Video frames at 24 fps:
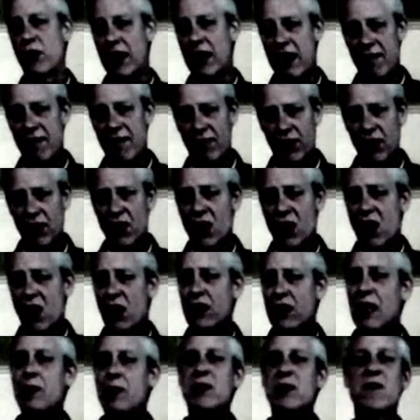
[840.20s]
or whatever.
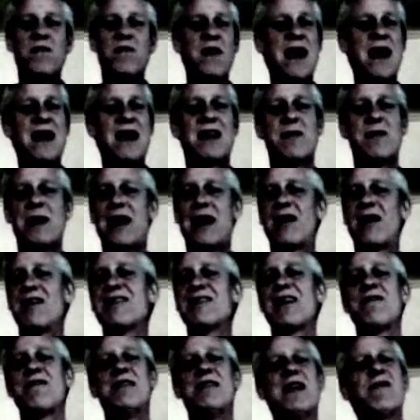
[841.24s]
Okay, but the fact of the matter
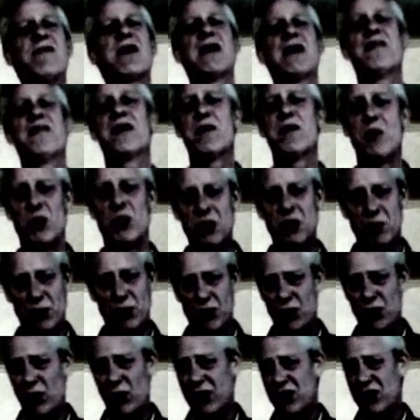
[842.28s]
is I've never given a
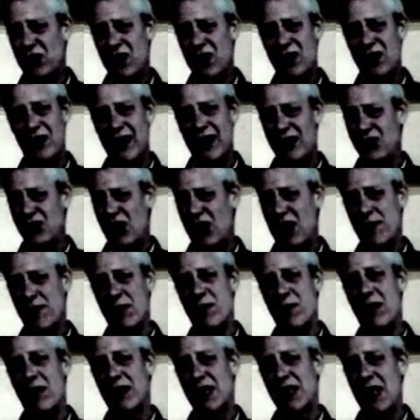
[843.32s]
multiple choice exam
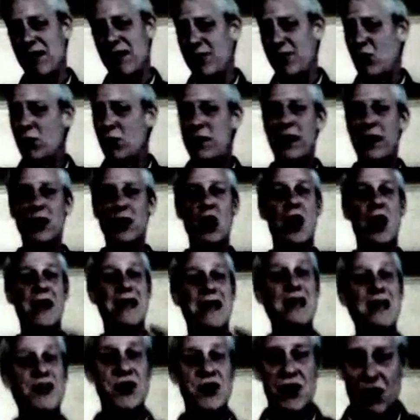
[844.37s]
in my life. It would be a
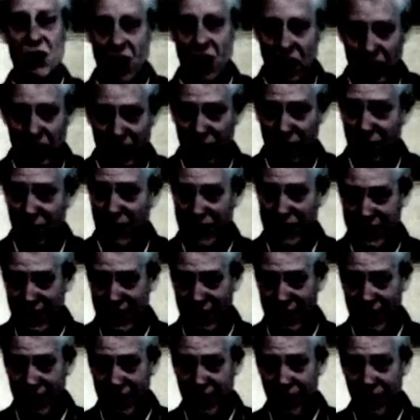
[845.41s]
lot easier on me if I
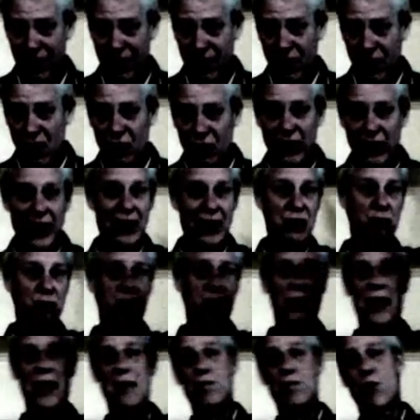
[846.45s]
did. Okay, because
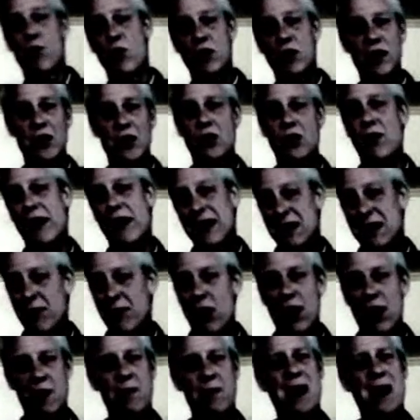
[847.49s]
Blackboard can grade them
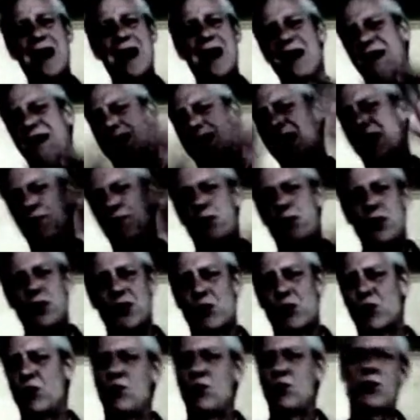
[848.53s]
automatically. I put
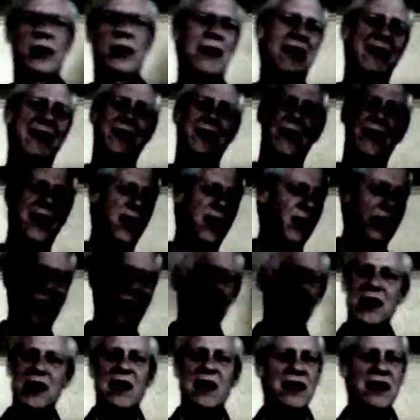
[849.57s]
the rubric in there.